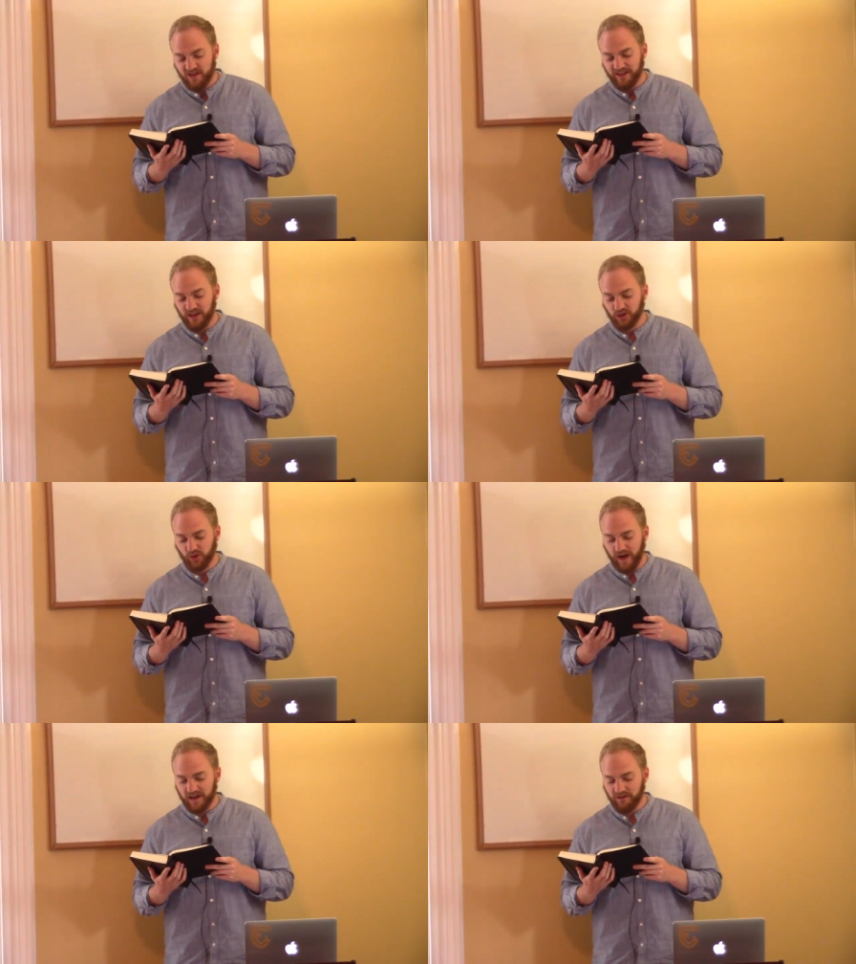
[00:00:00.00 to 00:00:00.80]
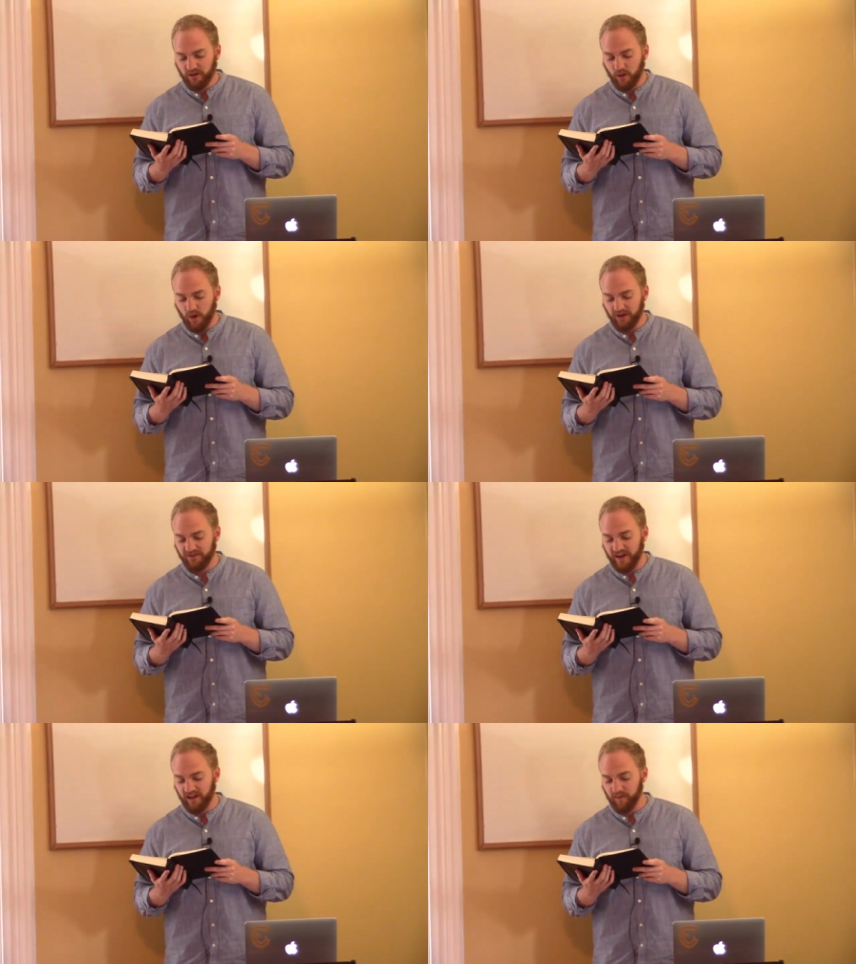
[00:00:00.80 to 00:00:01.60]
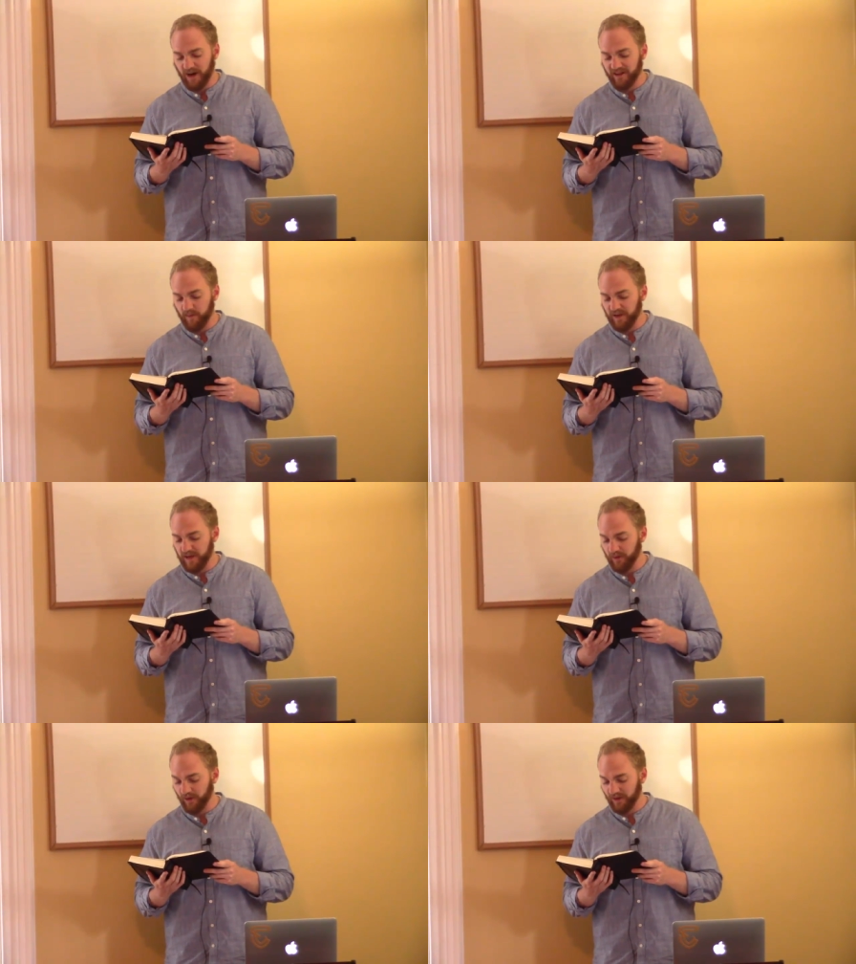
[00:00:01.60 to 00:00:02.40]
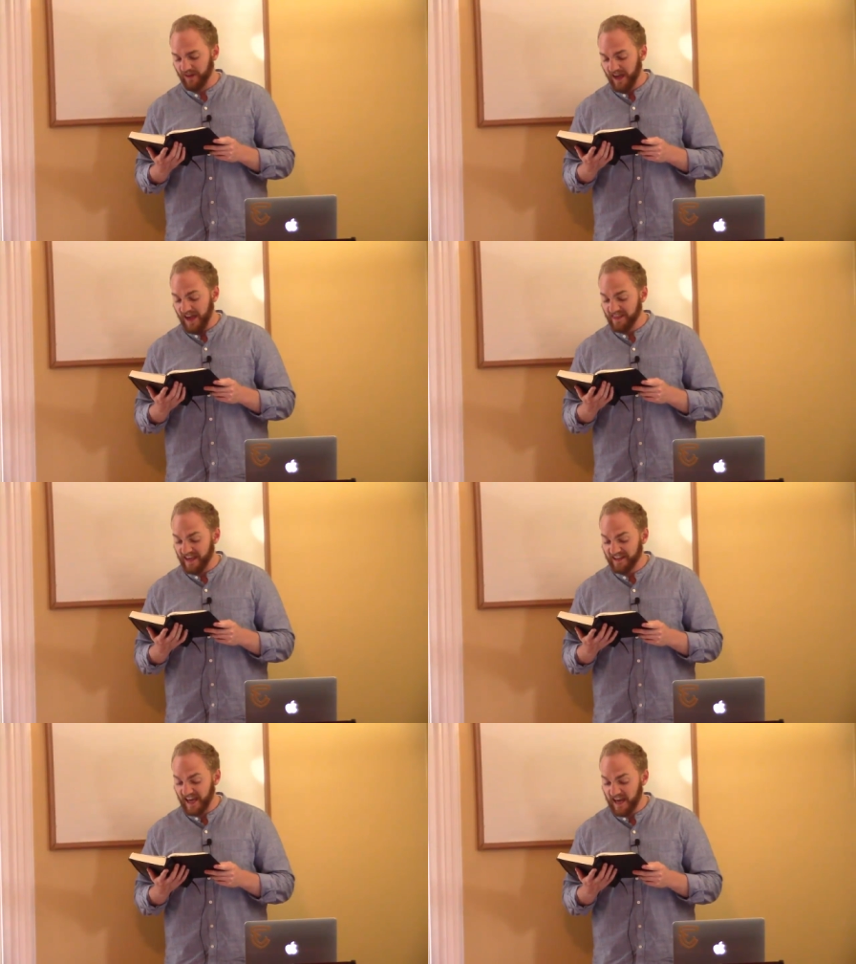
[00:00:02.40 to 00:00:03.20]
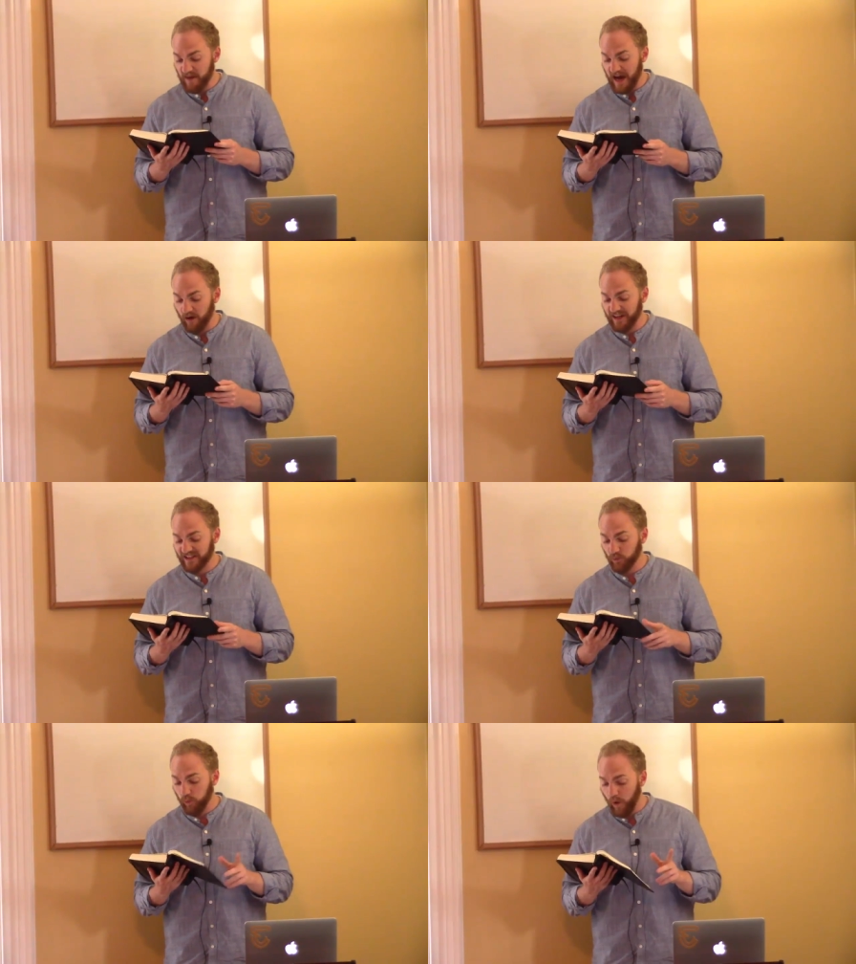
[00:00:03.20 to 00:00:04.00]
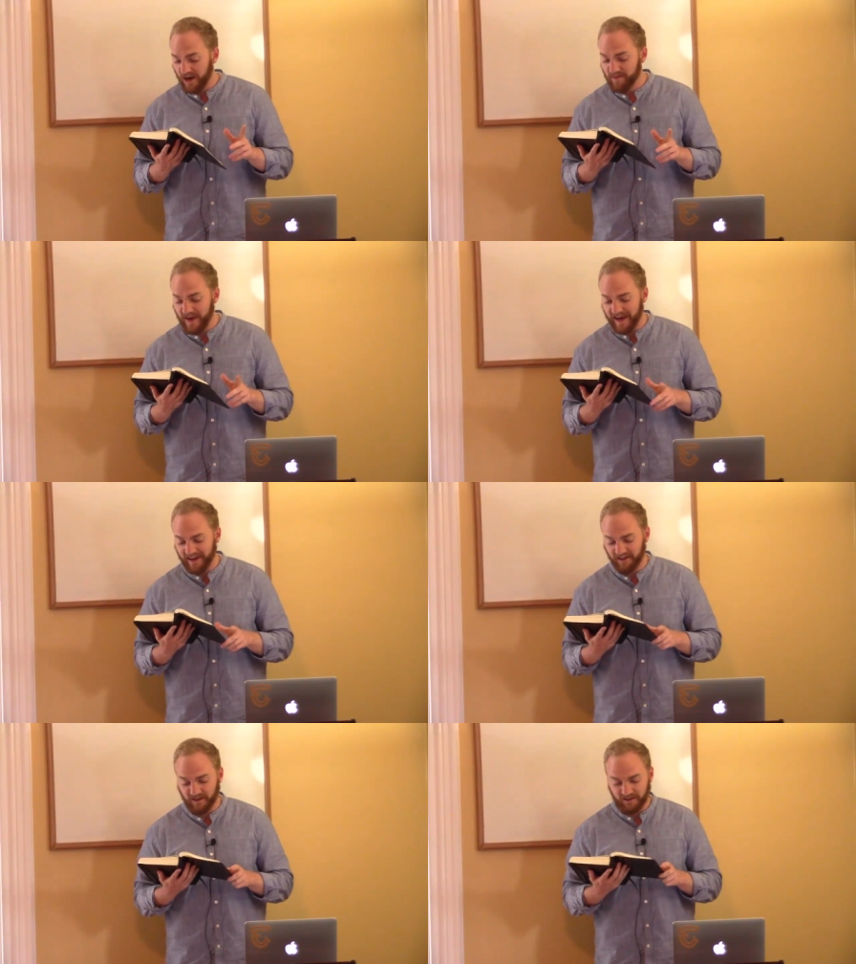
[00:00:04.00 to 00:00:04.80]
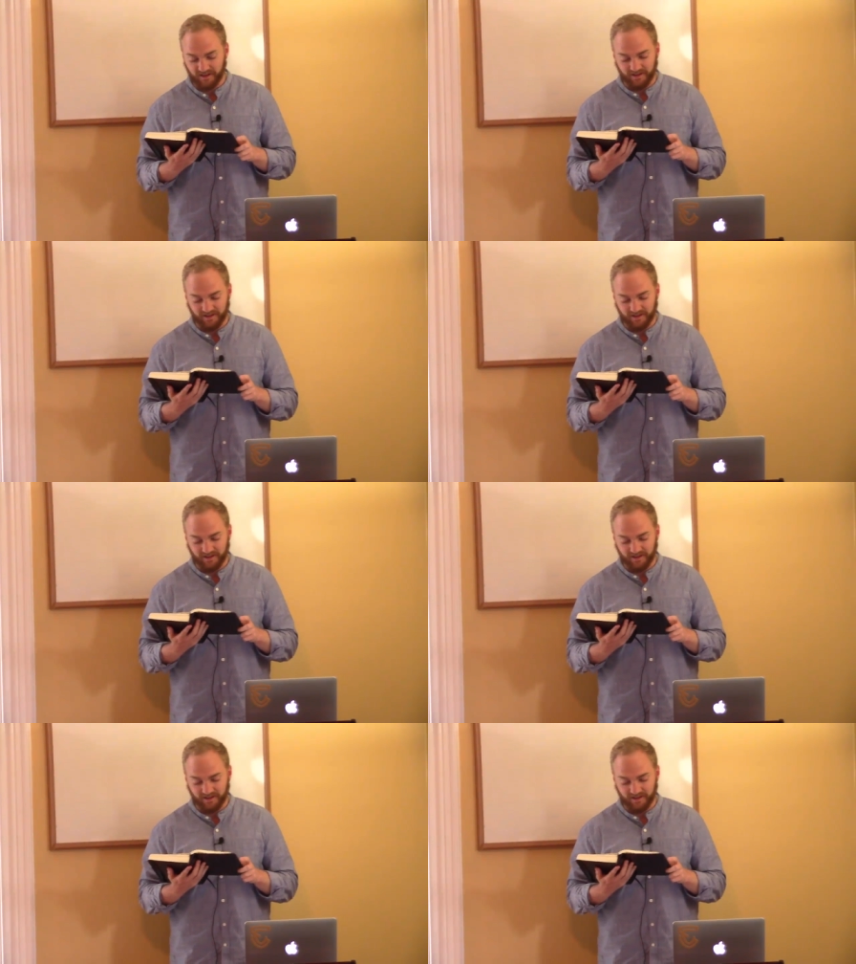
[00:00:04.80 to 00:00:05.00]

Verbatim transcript: Then the dread of the Lord fell upon the people, and they came out as one man.